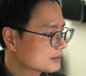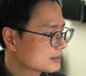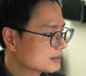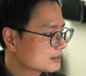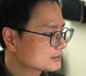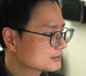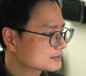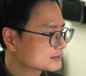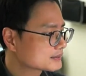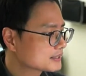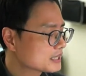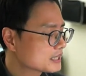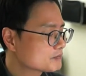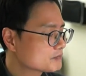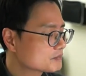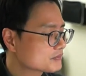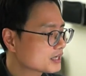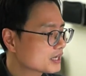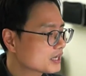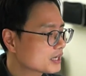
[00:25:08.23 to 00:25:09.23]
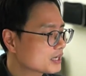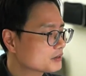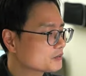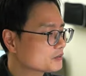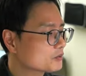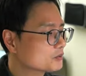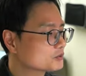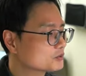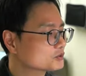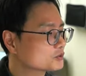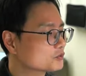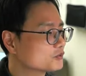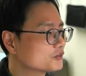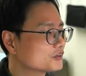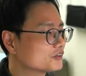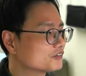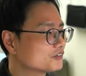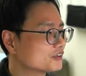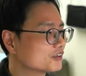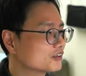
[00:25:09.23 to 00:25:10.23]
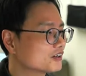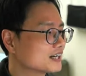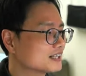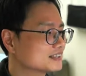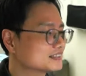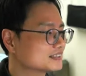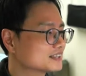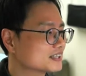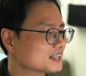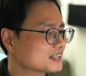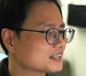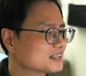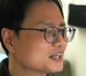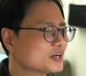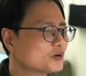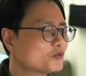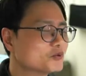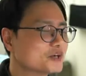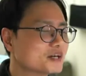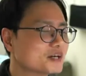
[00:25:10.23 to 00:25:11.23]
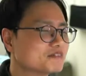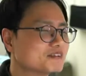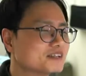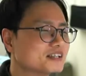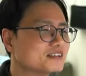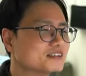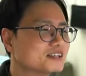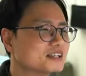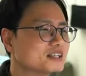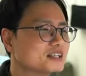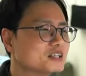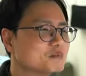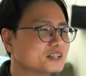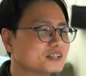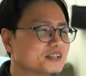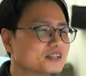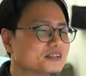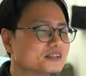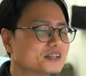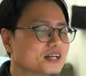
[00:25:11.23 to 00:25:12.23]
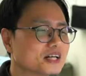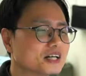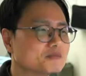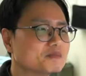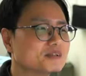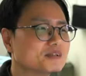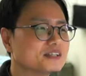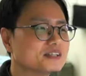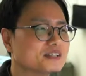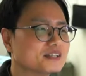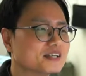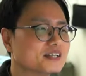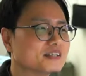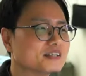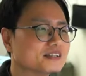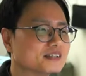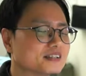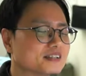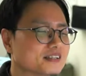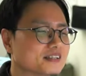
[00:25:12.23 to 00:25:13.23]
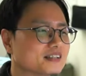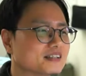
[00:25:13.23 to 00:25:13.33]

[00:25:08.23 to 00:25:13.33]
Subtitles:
at the same time, also we realized that, yeah, we have really limited time in the end.